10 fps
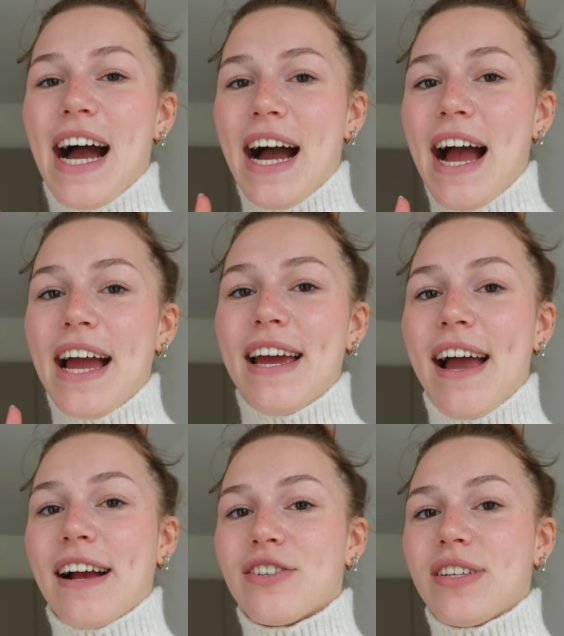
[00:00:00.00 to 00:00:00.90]
I
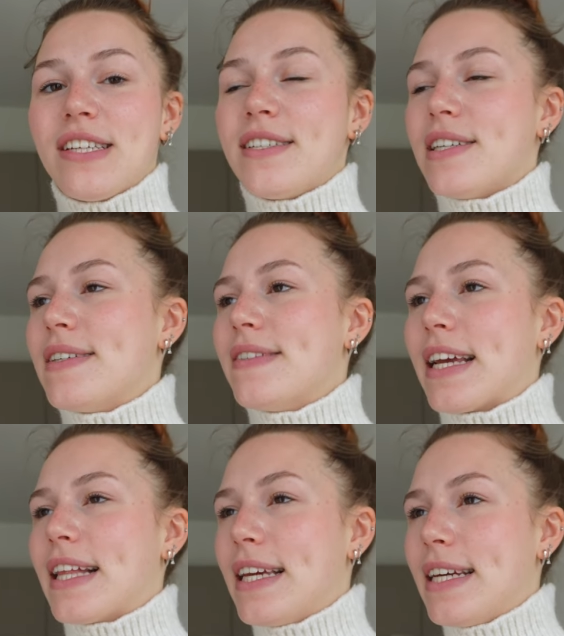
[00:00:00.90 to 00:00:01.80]
actually still have to
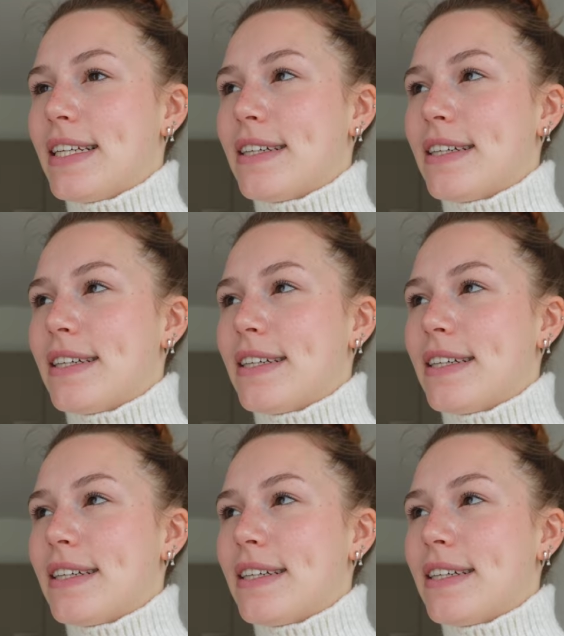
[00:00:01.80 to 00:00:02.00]
clean.